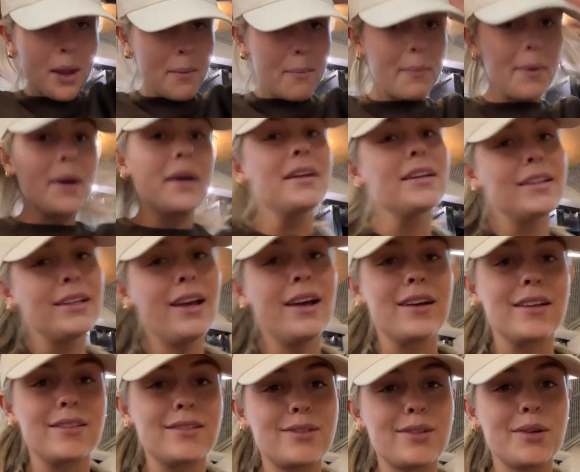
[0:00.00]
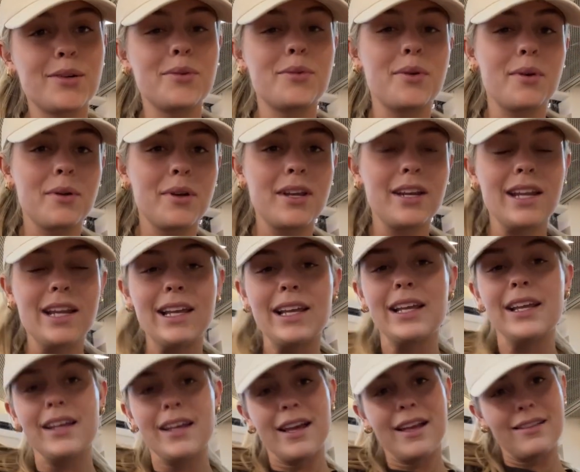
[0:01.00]
But yeah, so I'm gonna
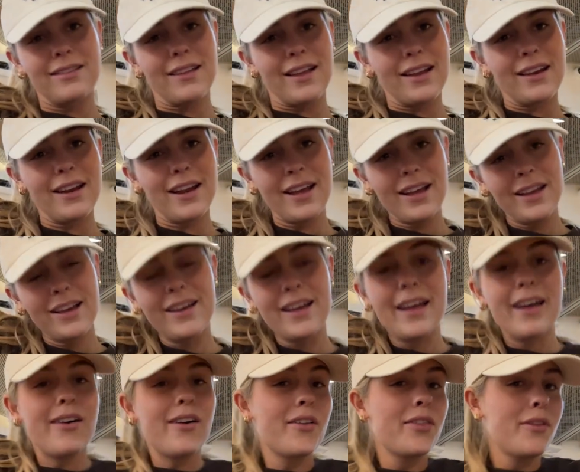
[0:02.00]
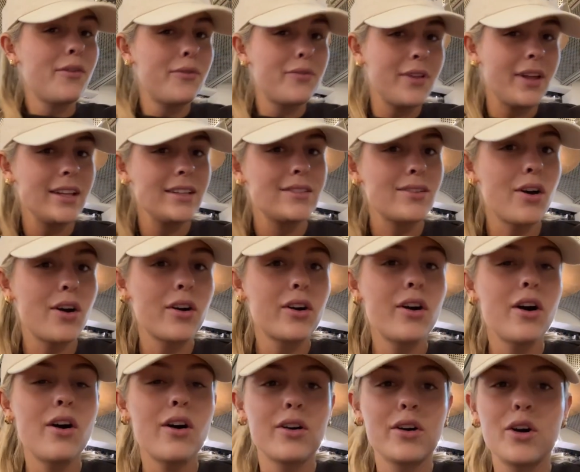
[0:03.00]
eat and then get on the flight to Hong
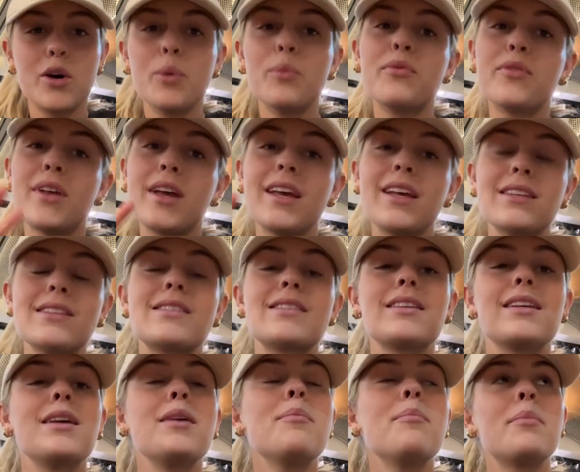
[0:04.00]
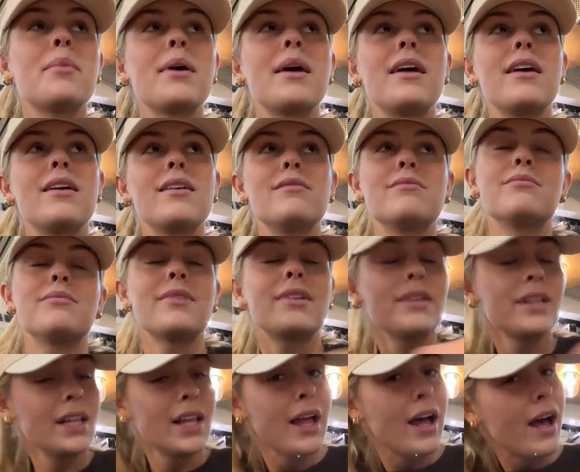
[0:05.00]
Kong. Hopefully I can see, and
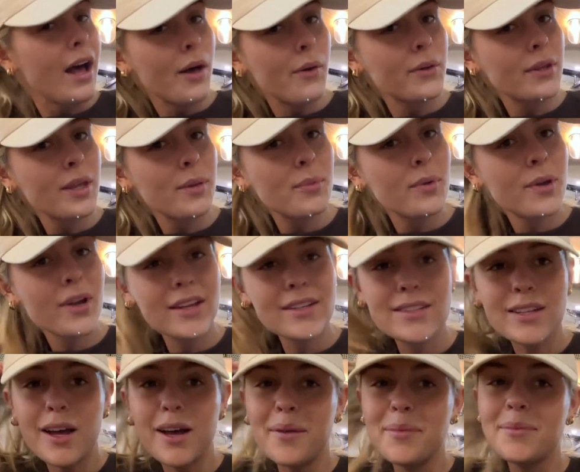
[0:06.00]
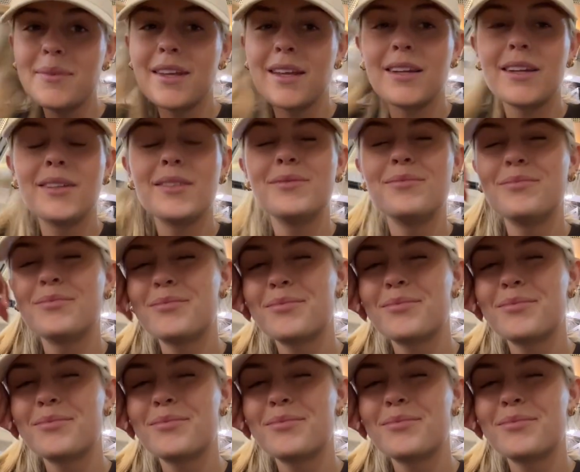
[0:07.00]
I'll keep you guys updated.